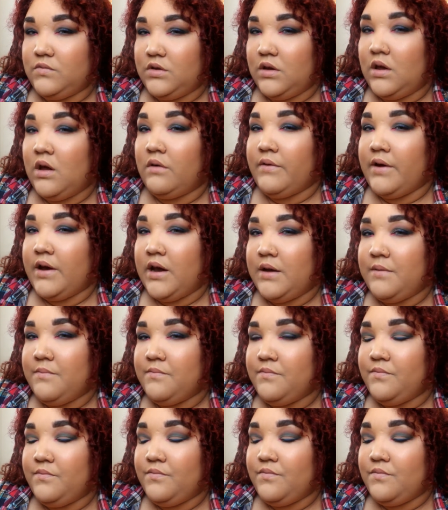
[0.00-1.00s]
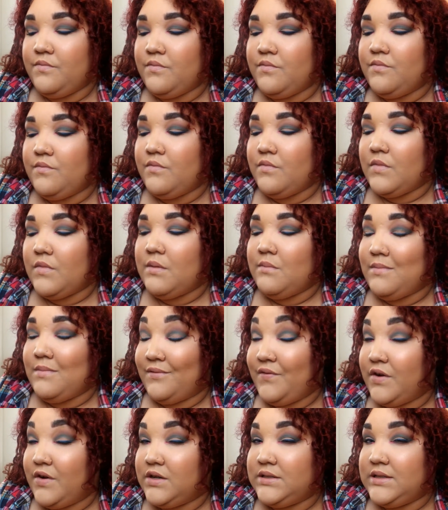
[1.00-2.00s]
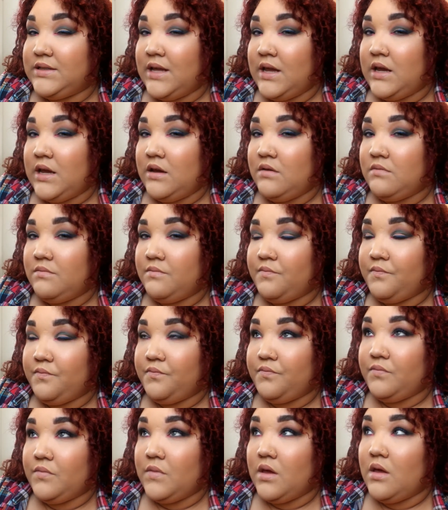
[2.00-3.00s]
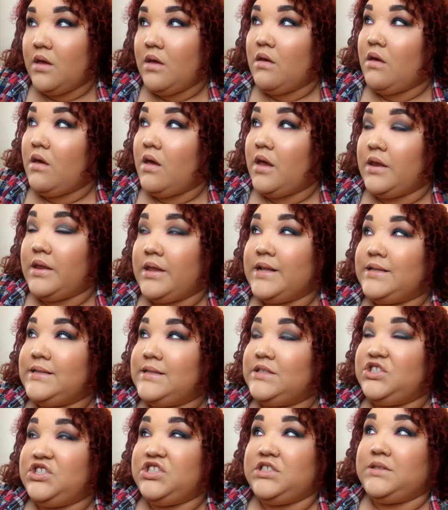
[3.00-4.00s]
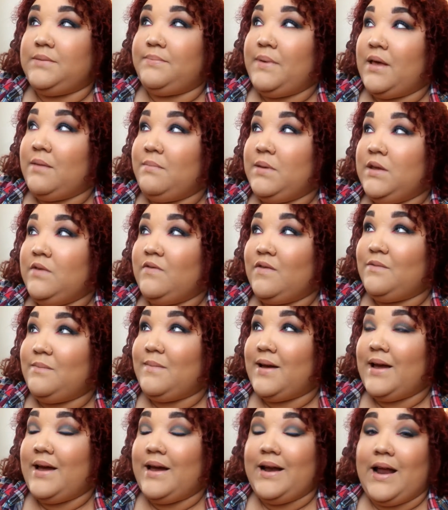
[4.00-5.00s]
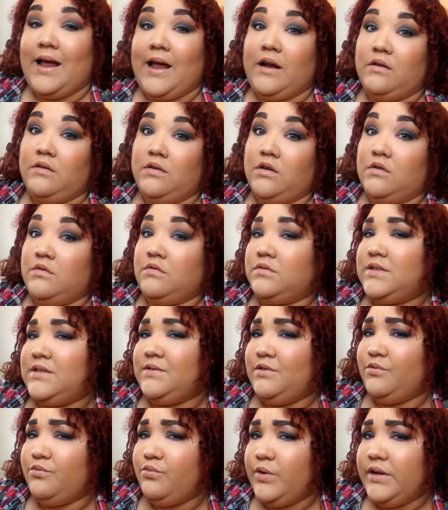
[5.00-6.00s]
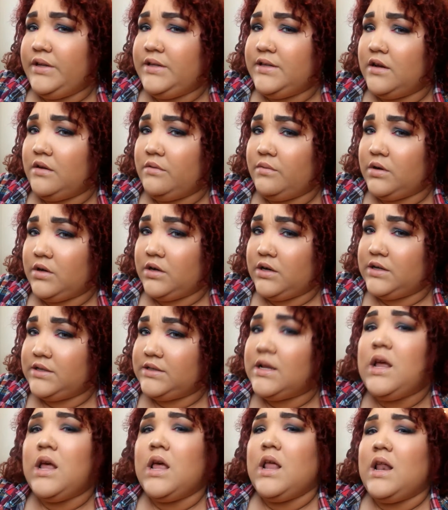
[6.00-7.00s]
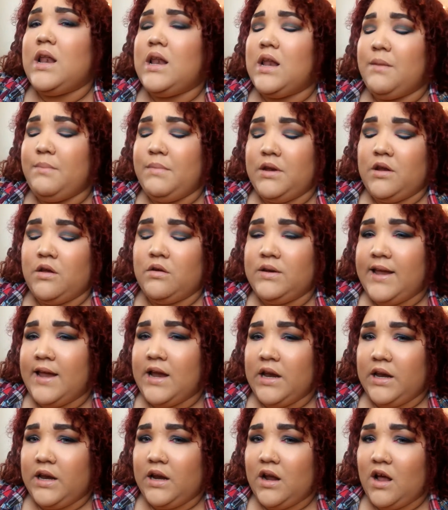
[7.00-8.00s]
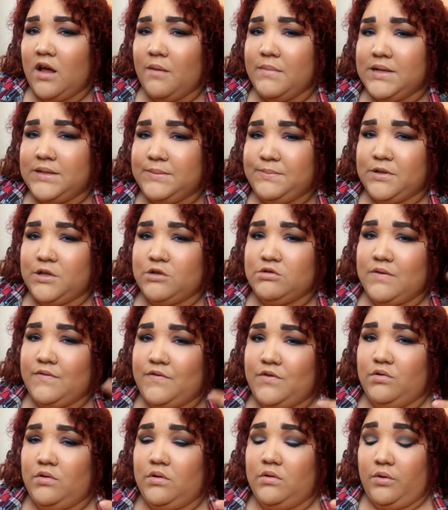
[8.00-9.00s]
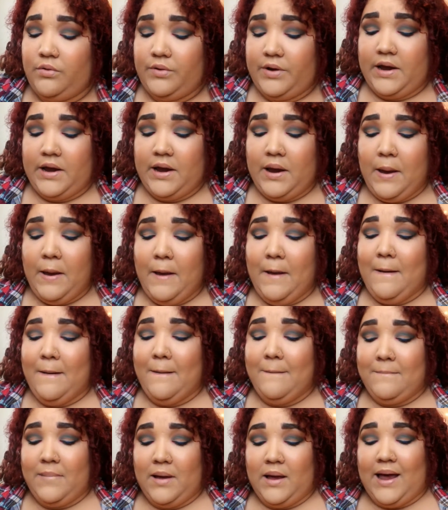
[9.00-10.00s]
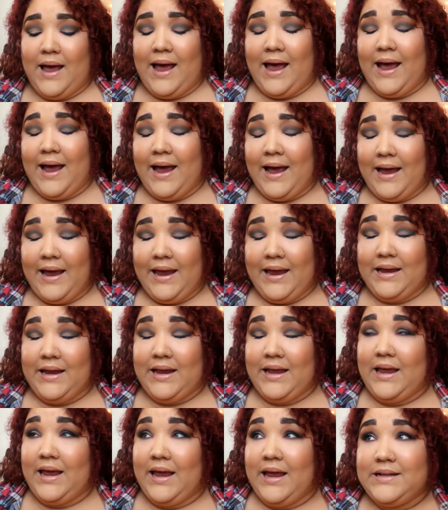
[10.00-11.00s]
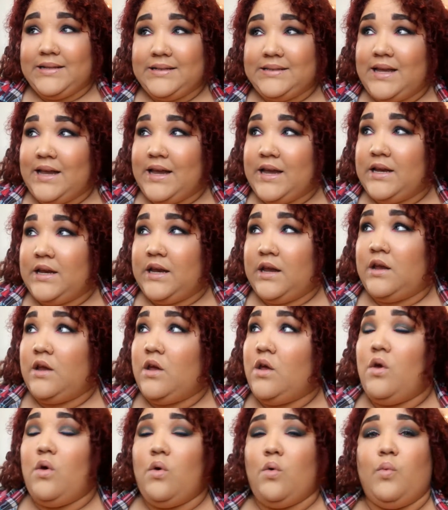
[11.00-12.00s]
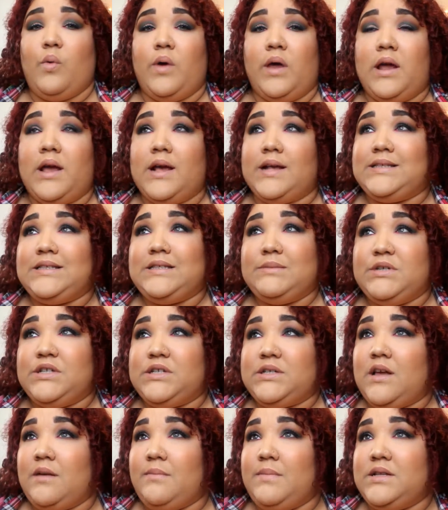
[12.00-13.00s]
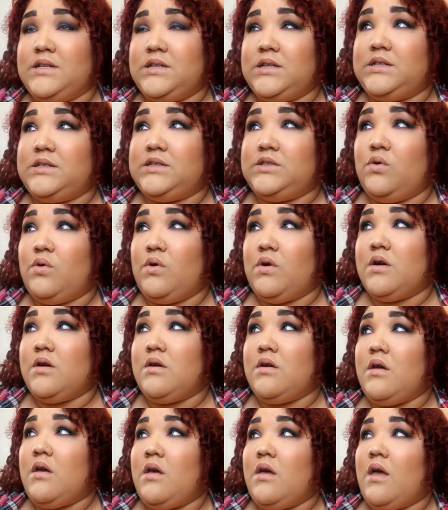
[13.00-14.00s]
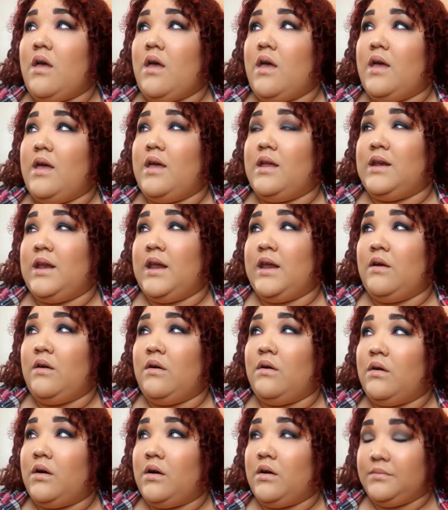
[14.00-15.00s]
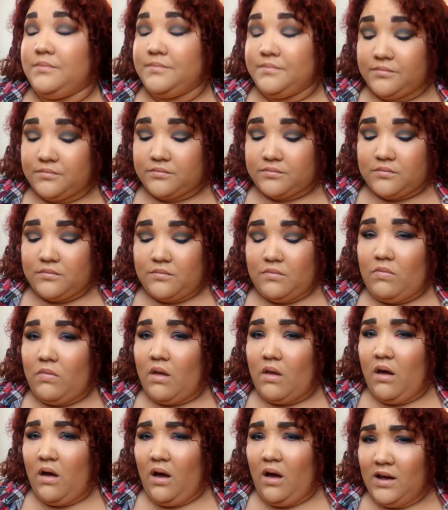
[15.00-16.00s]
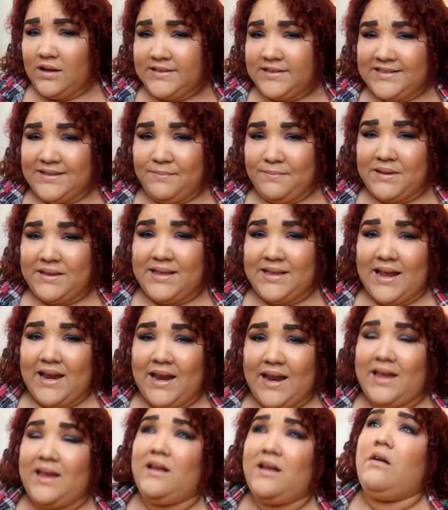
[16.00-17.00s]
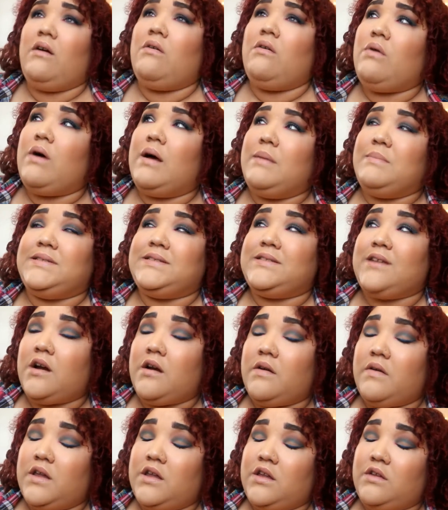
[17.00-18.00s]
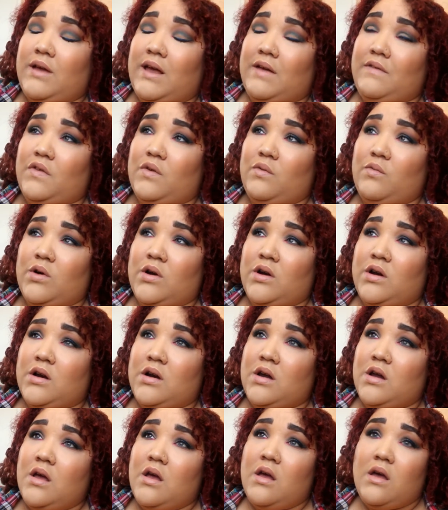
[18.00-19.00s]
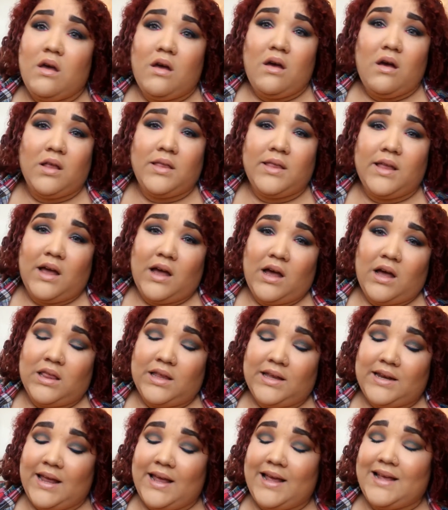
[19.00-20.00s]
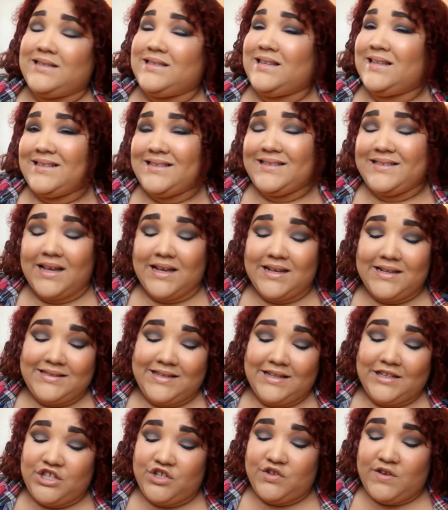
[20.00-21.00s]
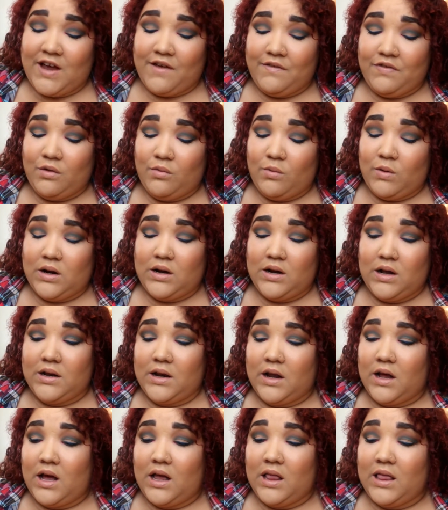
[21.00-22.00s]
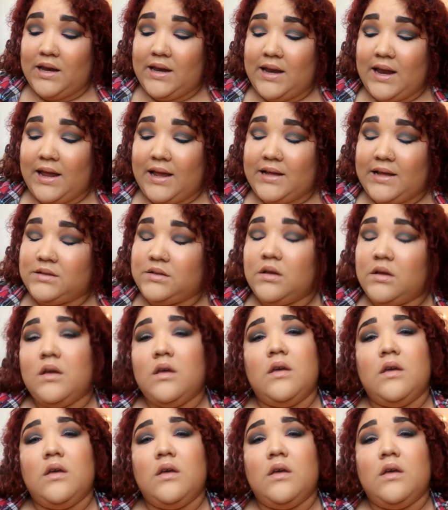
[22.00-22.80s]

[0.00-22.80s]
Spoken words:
Y'all ready? My first thing, and this is just a pet peeve of mine, I don't know, you retail workers, let me know down in the comments below if you agree, but I can't stand it when customers come into the store and they are all sympathetic and, oh, I'm sorry you have to work on the holidays. It sucks that you have to work on the holidays.